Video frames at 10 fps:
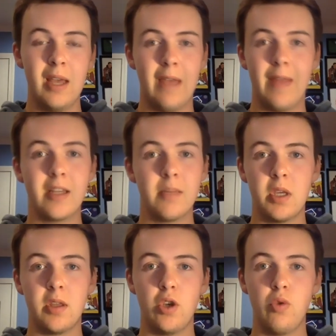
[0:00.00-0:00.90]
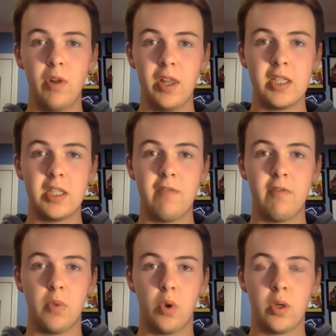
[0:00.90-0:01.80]
And that's something that you really see
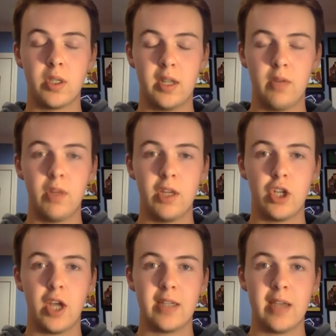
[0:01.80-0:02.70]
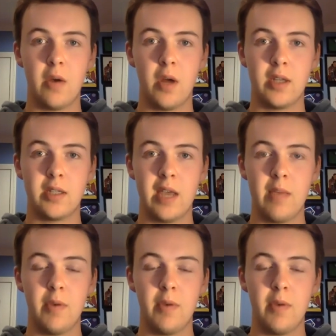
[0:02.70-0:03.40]
from Lawrence, and it really shines out on his tape.